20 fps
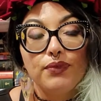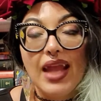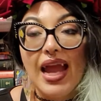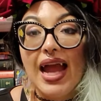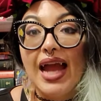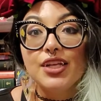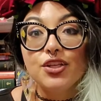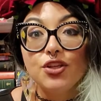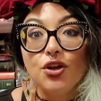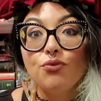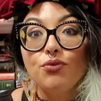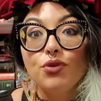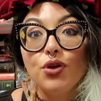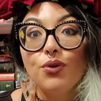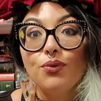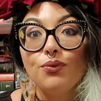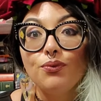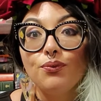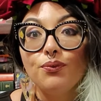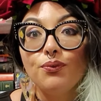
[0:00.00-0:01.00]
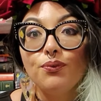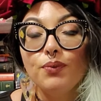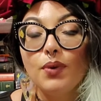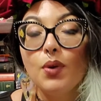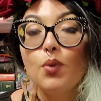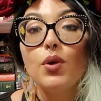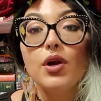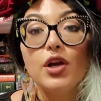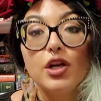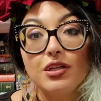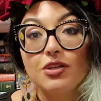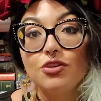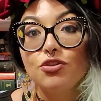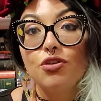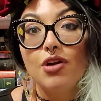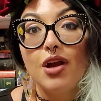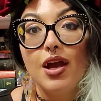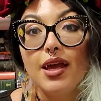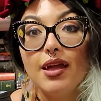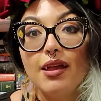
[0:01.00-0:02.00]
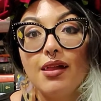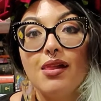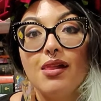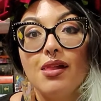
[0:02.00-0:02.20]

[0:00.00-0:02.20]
I don't know, but we're going to try.